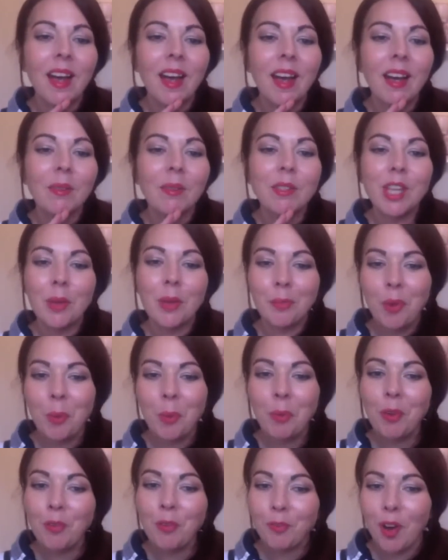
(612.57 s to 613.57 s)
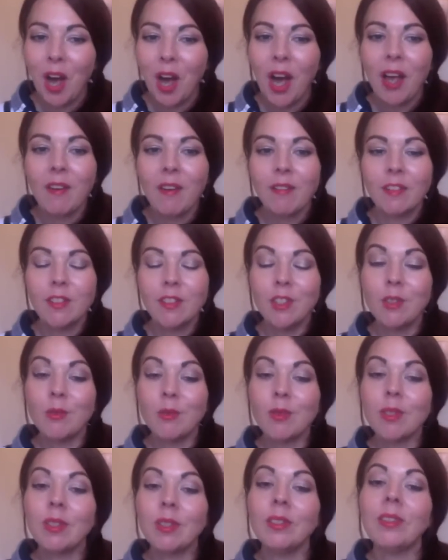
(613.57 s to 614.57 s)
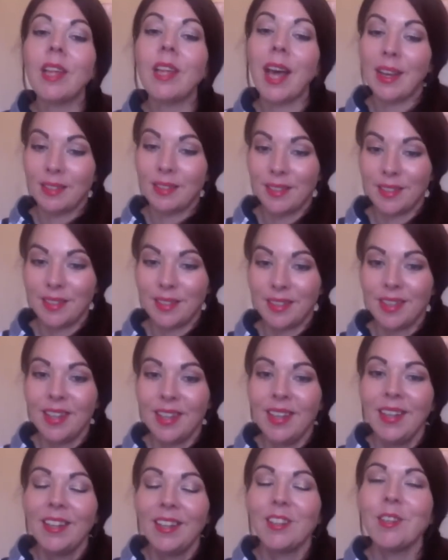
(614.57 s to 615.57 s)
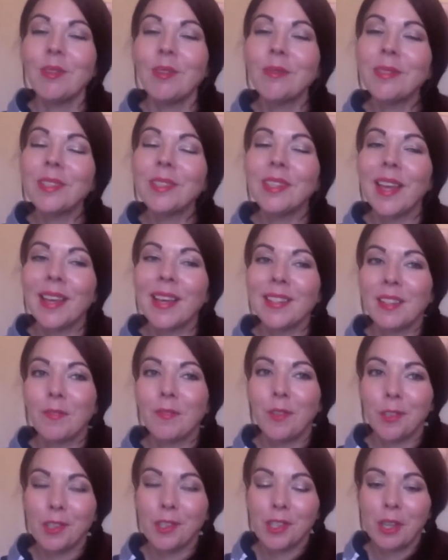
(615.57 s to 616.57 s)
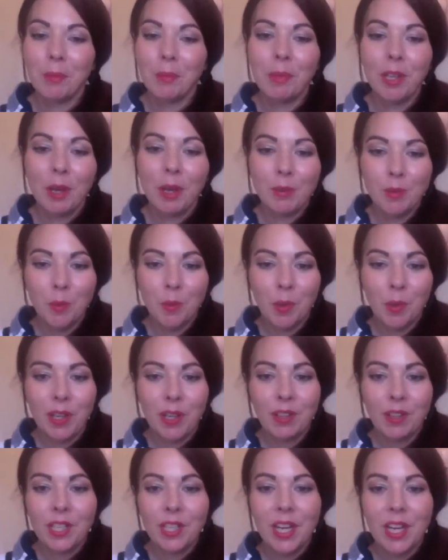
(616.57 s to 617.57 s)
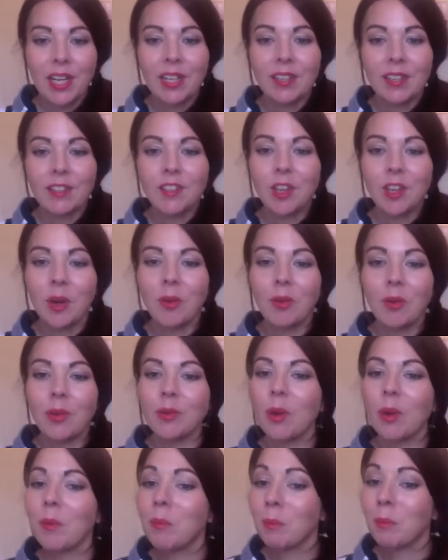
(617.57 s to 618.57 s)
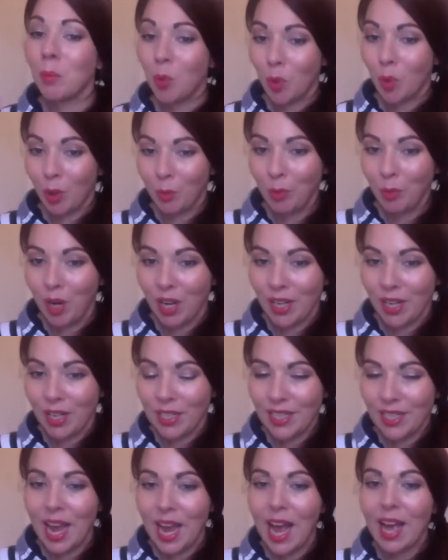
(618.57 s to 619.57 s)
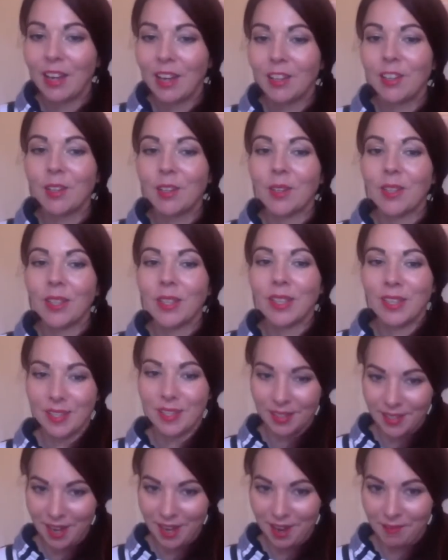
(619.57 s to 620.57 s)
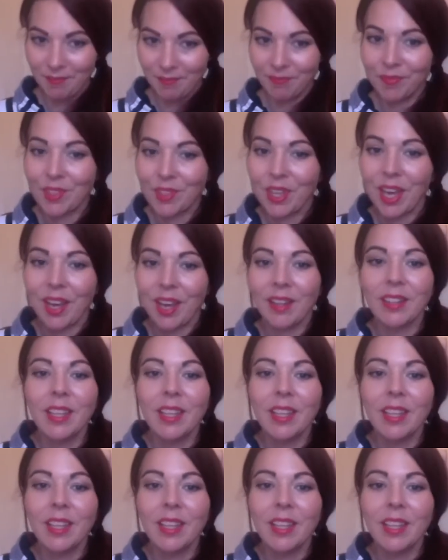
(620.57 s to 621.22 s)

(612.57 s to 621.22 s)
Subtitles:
Tip number five is use less. Use less if your skin becomes more irritated. Don't throw more product at your skin, okay?